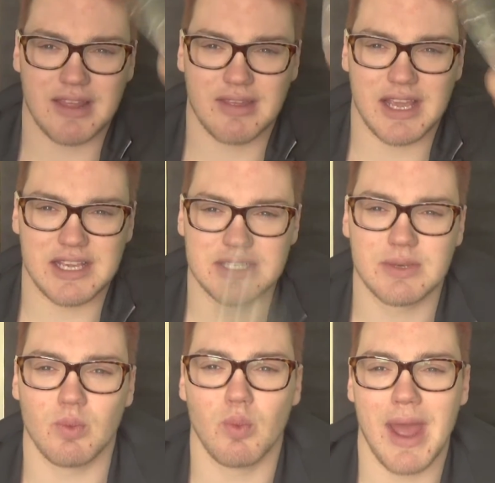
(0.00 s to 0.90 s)
these
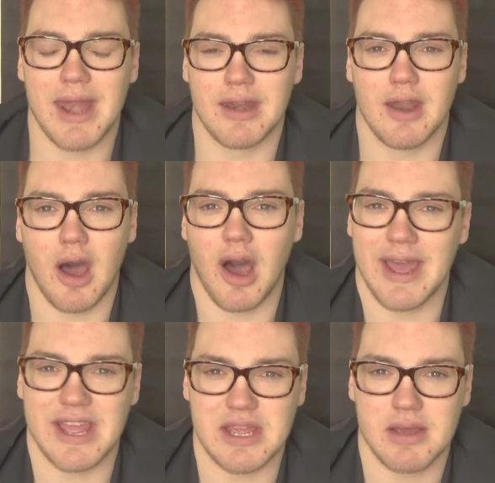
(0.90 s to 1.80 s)
when
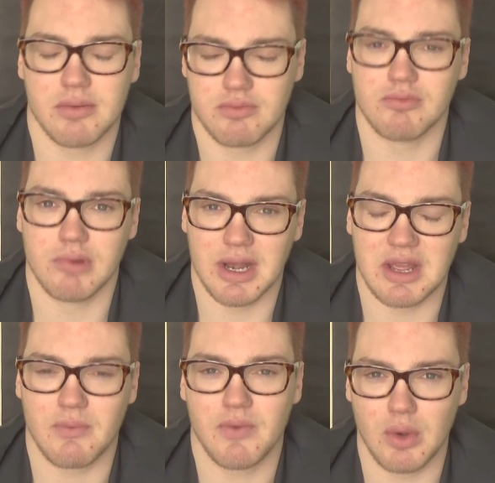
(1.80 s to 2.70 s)
I
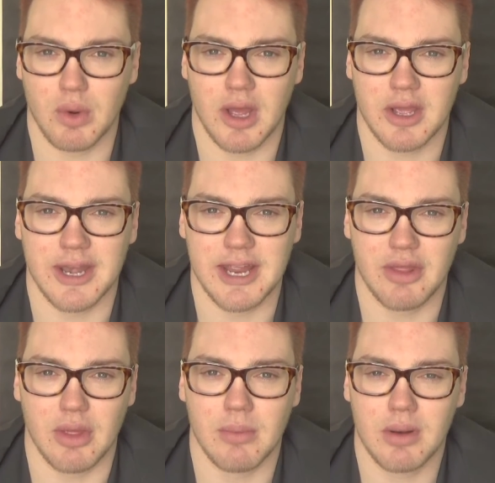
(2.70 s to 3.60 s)
really feel like I need
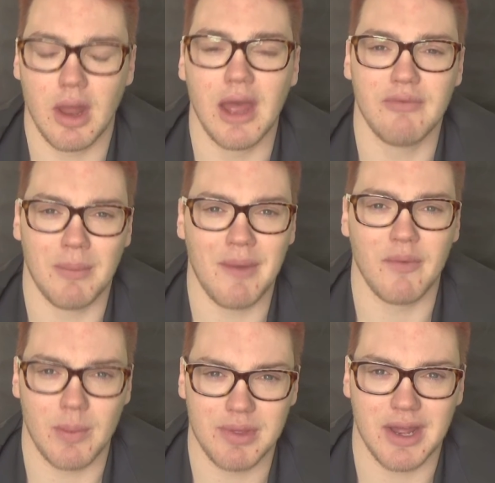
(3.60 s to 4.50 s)
them, like if I'm
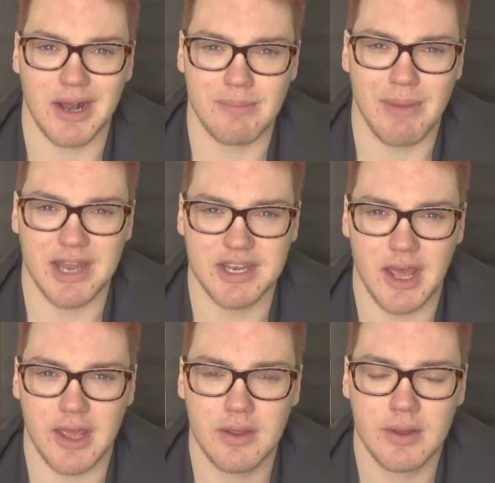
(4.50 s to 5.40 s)
having a particularly bad
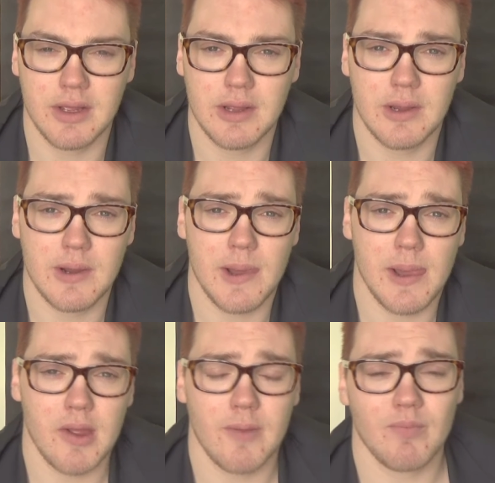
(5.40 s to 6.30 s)
day.
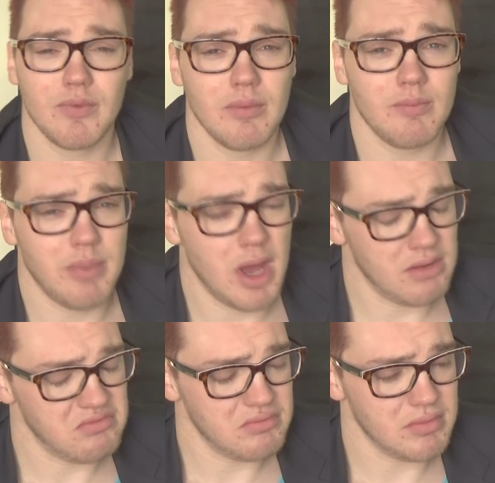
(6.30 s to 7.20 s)
But
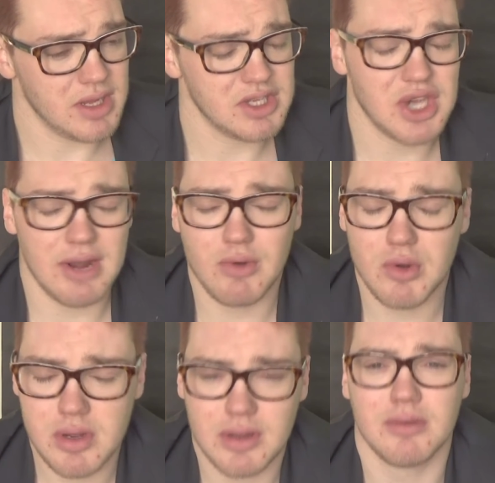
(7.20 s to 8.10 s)
in
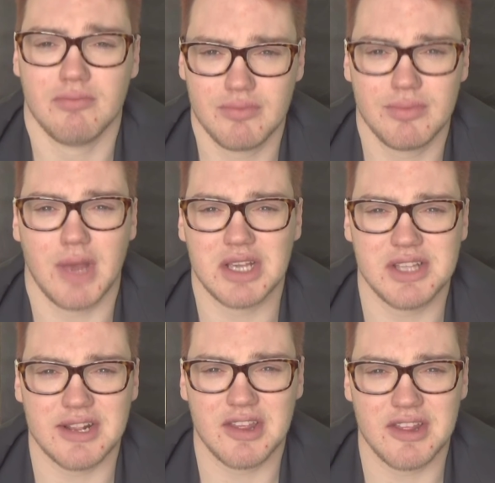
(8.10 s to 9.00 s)
general, I
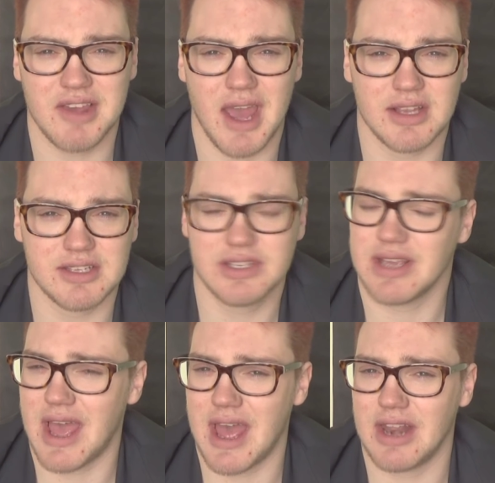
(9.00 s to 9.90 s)
stick to the 10s
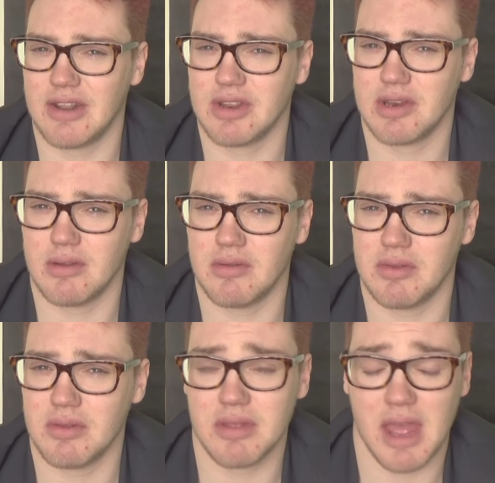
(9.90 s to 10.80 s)

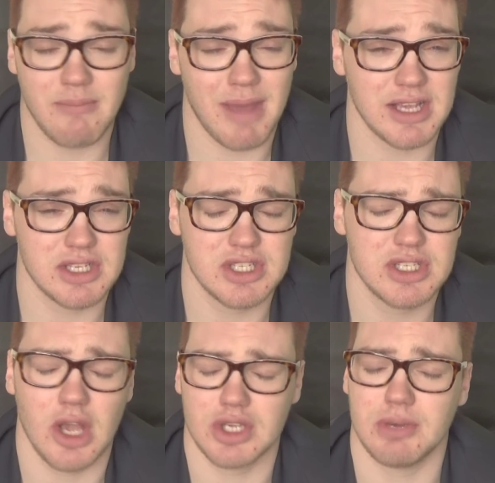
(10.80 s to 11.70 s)
and they make
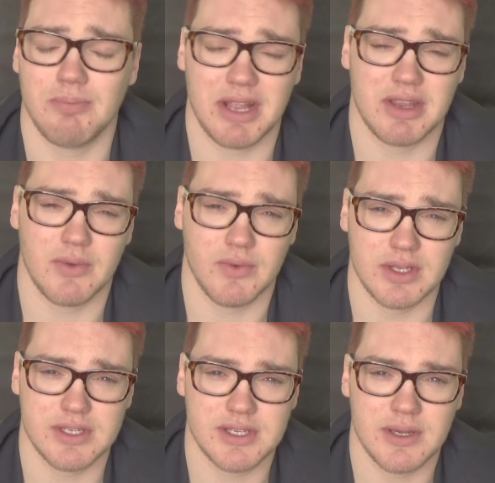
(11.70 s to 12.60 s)
such a big difference.